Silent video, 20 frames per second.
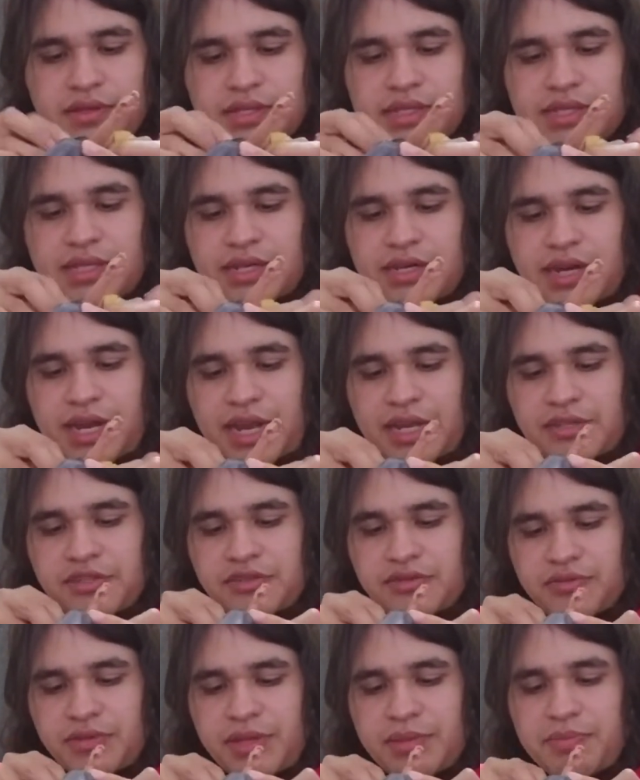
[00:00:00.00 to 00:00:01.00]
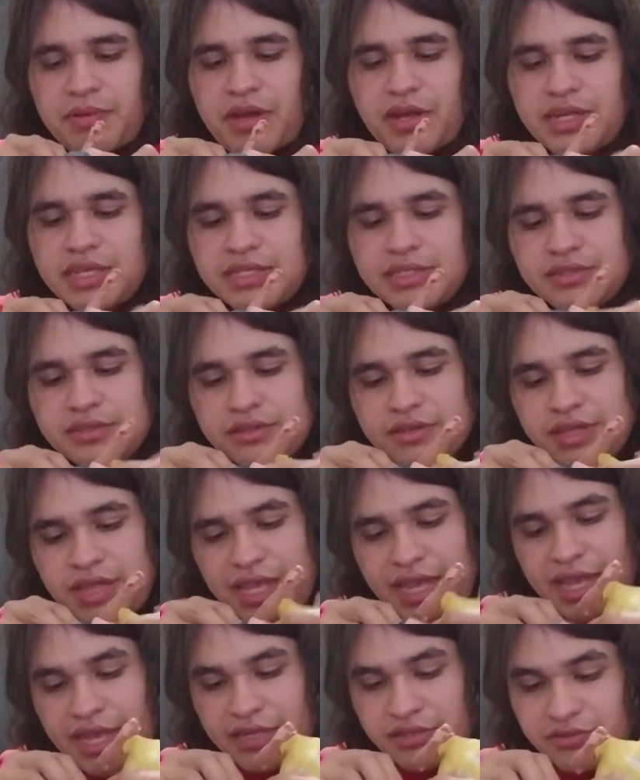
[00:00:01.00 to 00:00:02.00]
They're actually pockets? Are
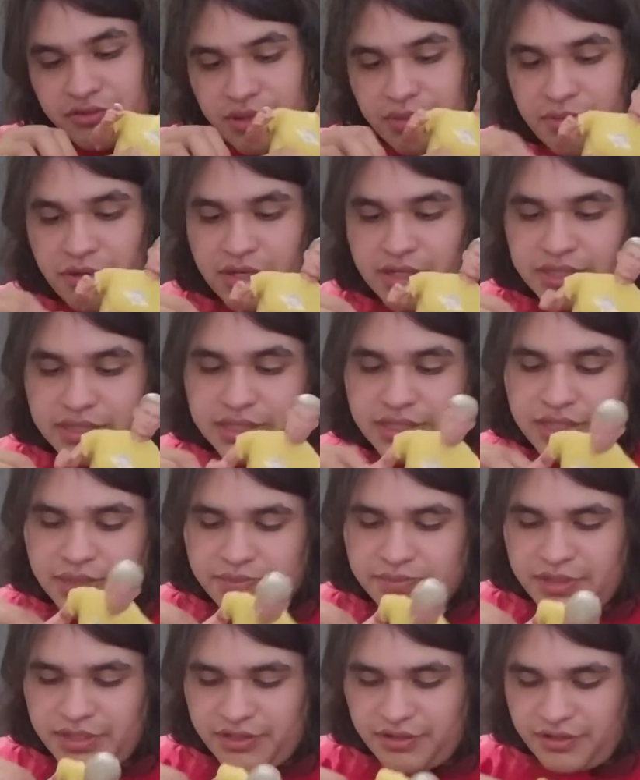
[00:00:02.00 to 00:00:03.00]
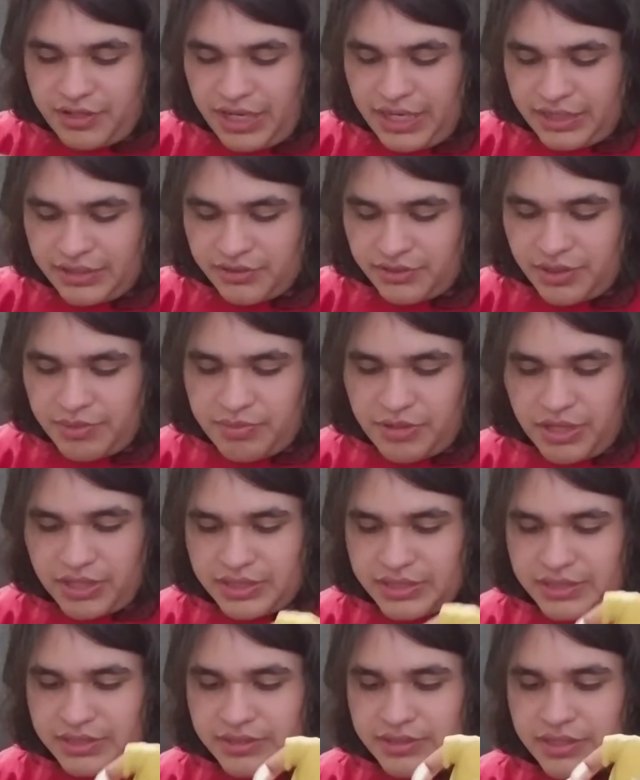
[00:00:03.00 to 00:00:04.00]
they actually pockets? Yep, there are actually
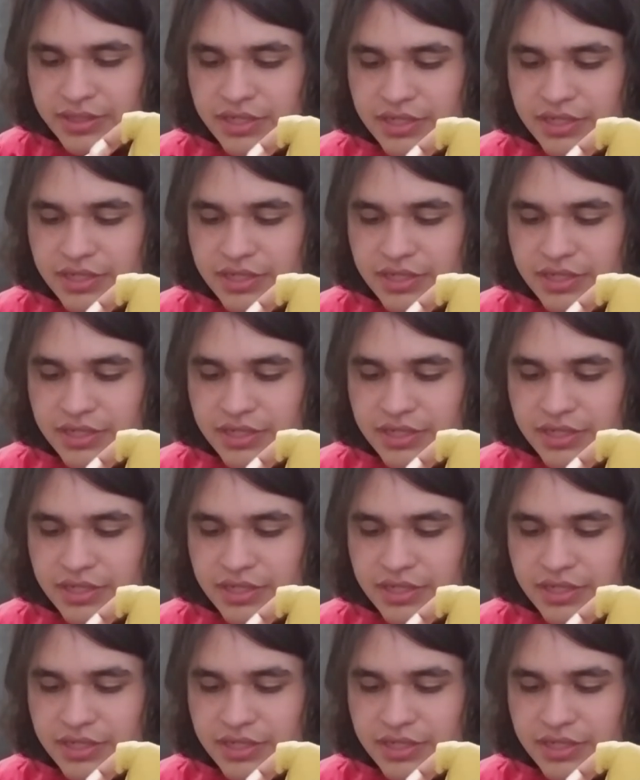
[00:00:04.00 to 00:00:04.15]
pockets.